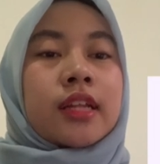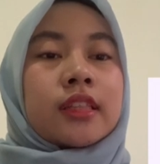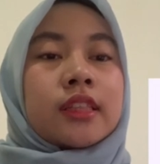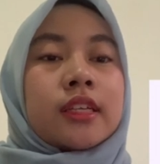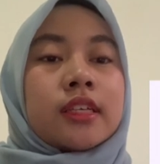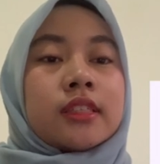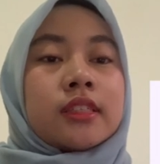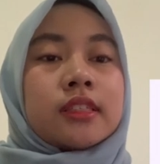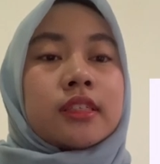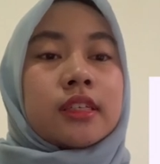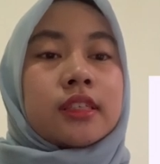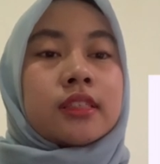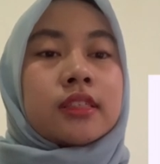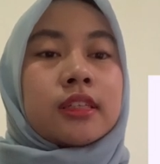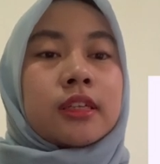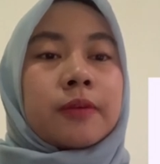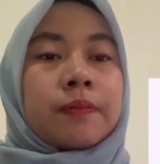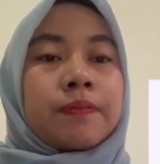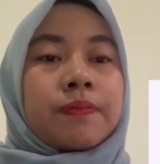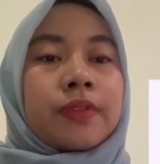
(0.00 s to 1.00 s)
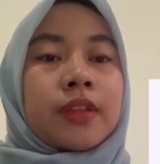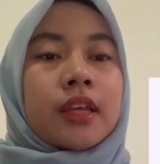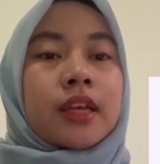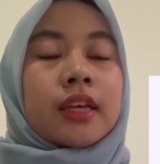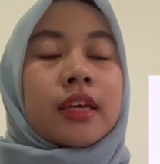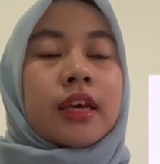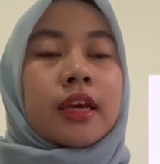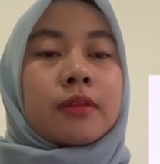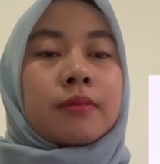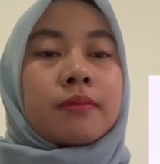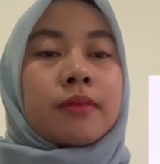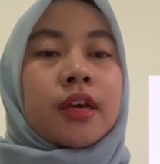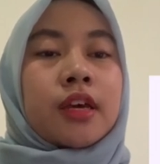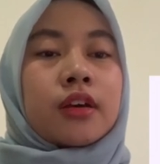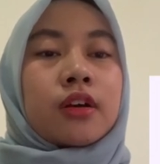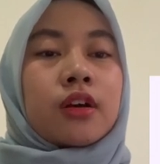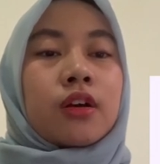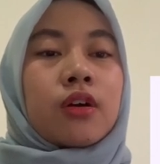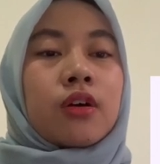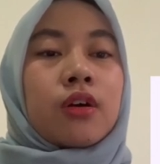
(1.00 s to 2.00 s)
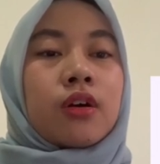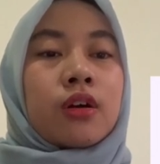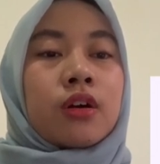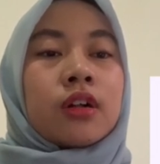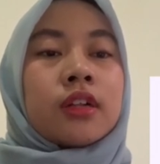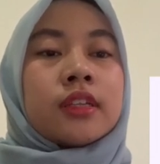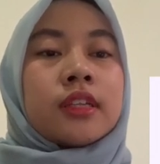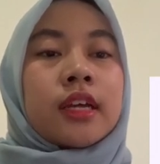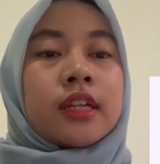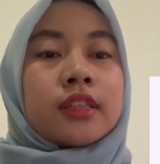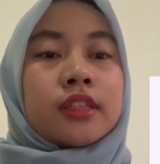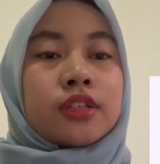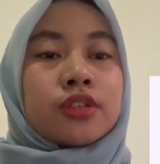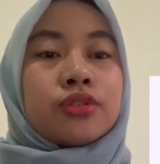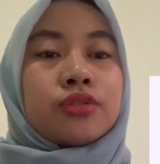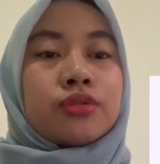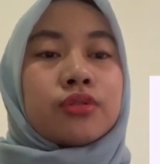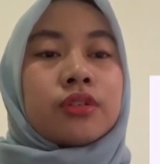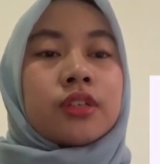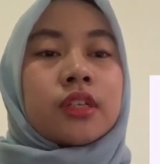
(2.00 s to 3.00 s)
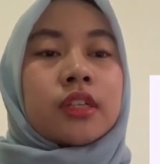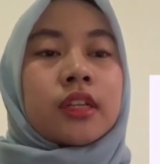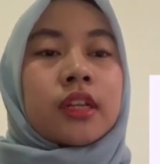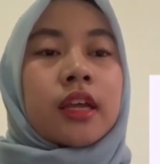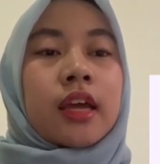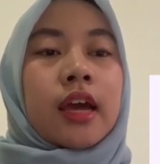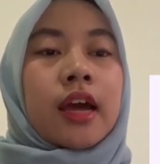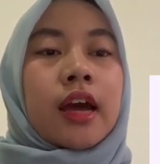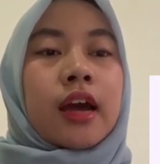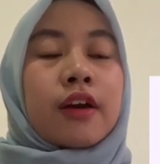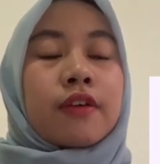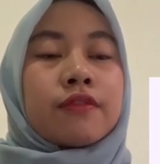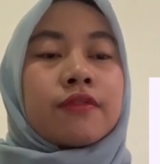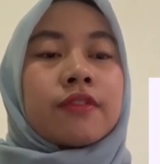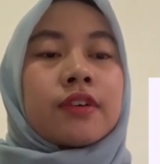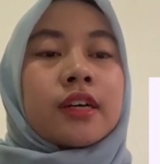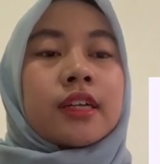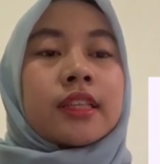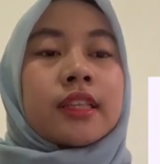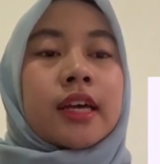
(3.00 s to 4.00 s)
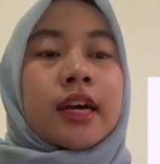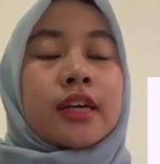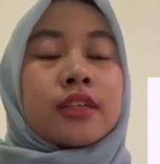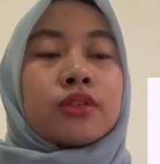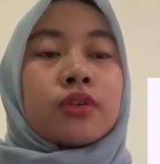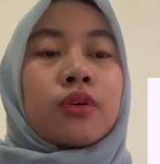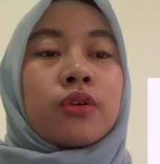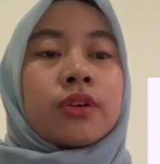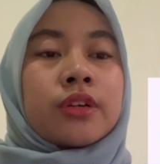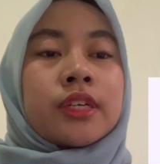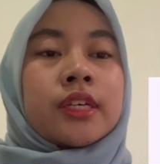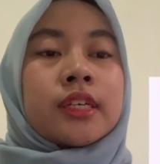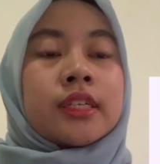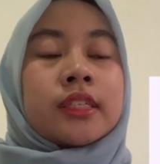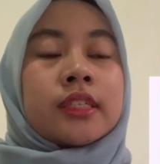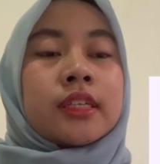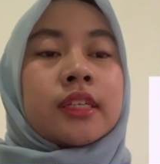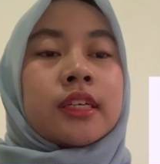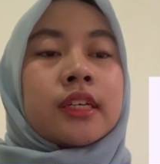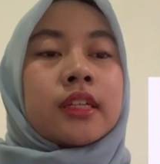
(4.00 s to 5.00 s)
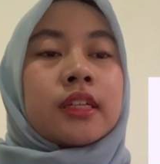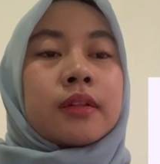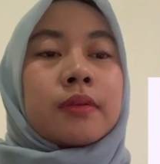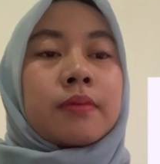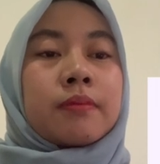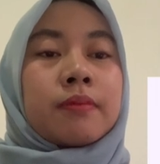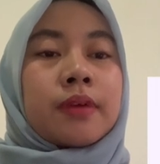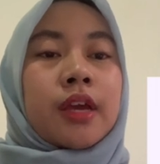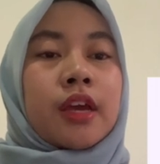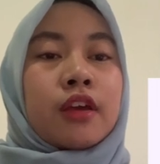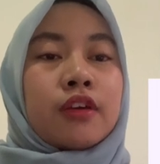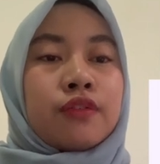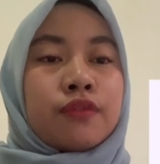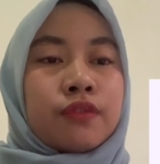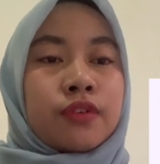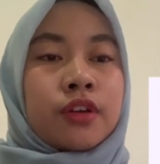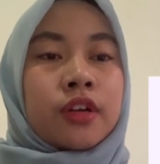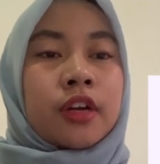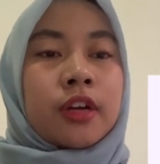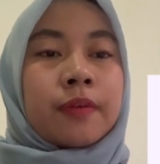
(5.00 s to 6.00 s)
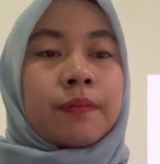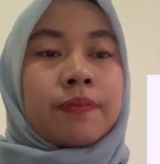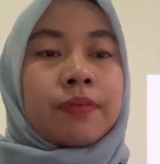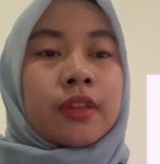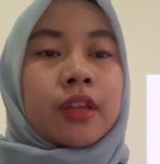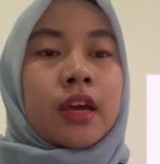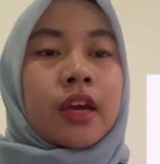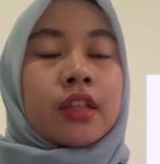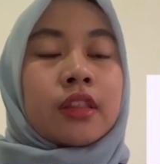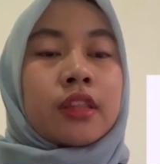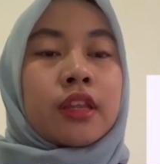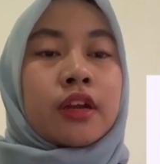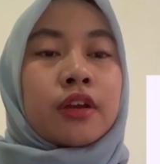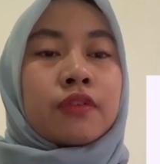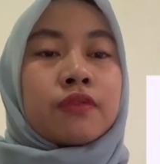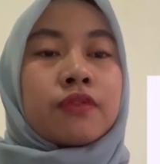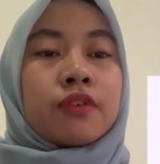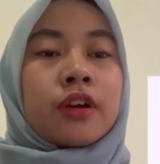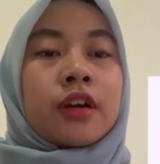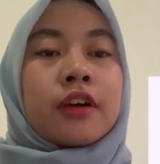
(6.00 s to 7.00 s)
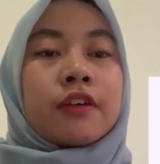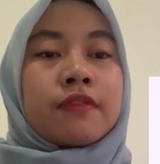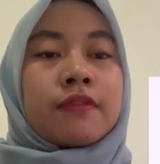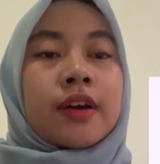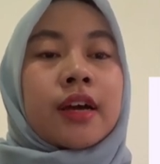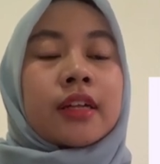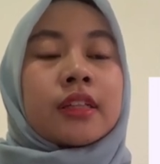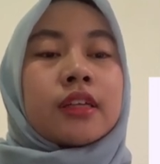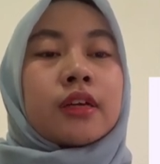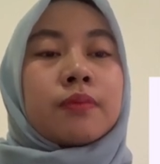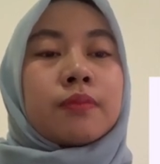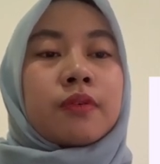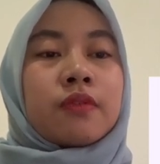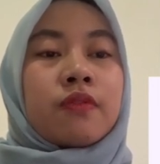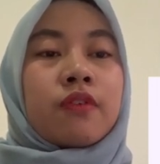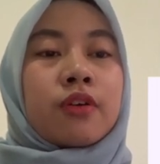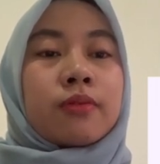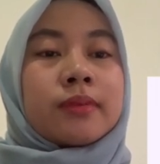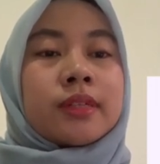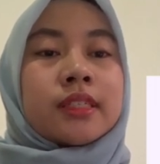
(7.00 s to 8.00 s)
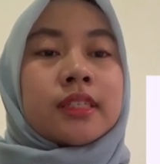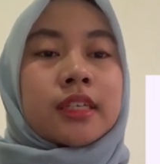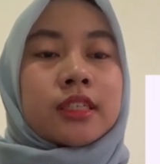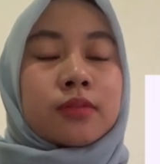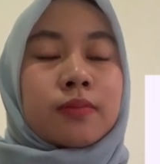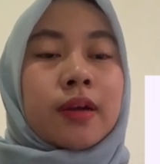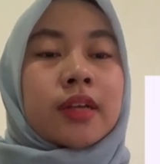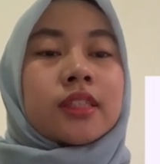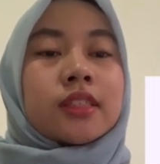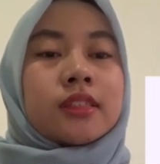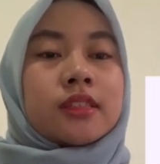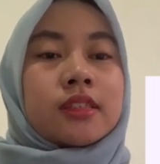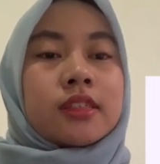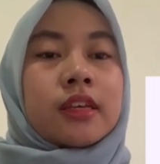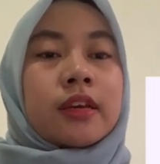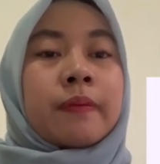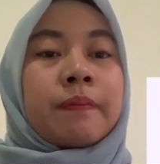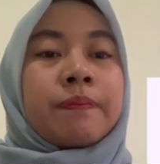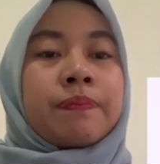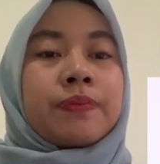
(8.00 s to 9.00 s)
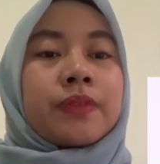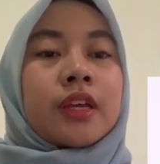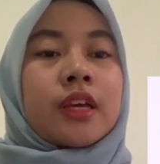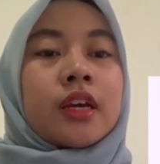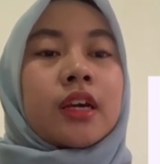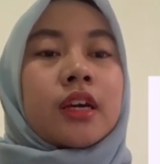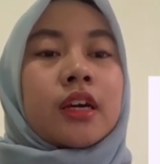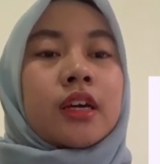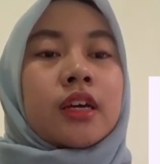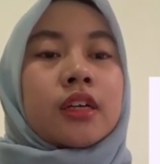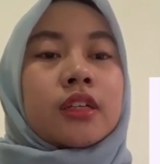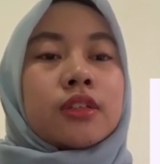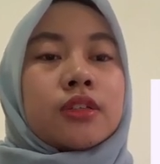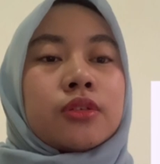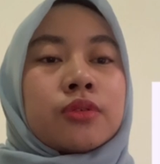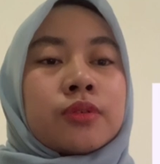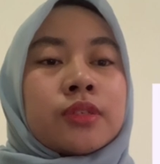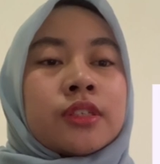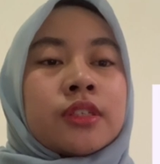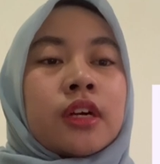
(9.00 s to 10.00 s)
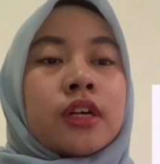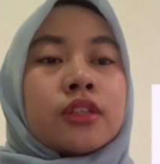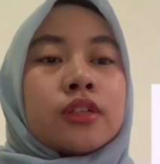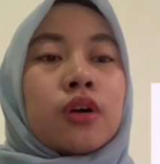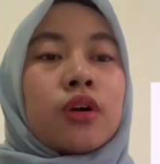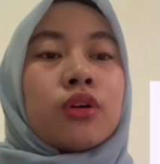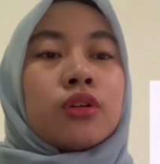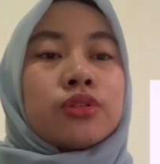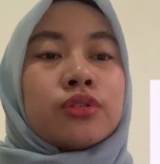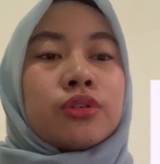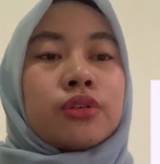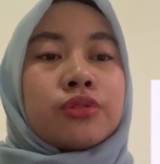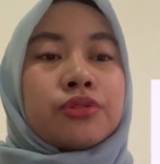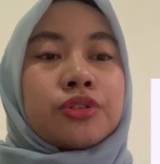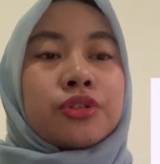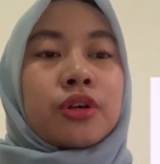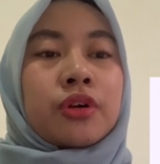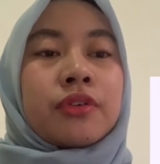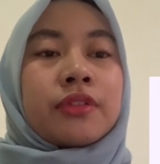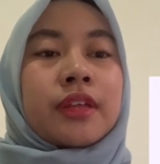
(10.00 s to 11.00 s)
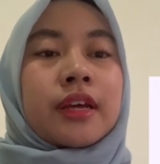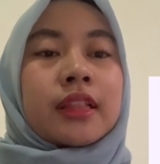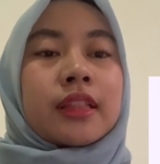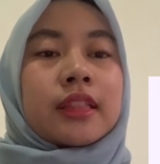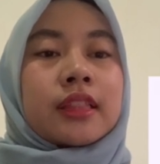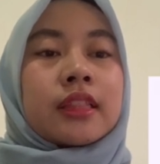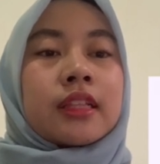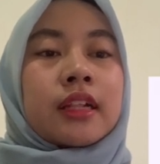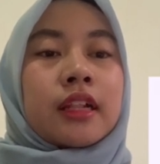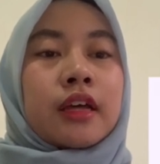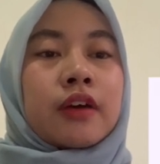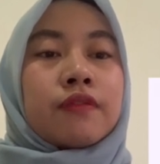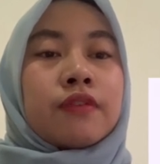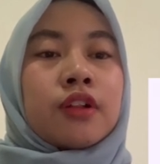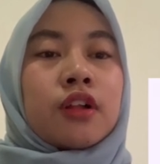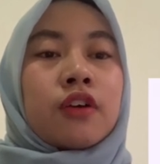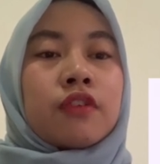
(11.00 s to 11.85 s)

system can make all dental students have a task-oriented behavior and therefore affect their performance expectancy. The result also showed that the level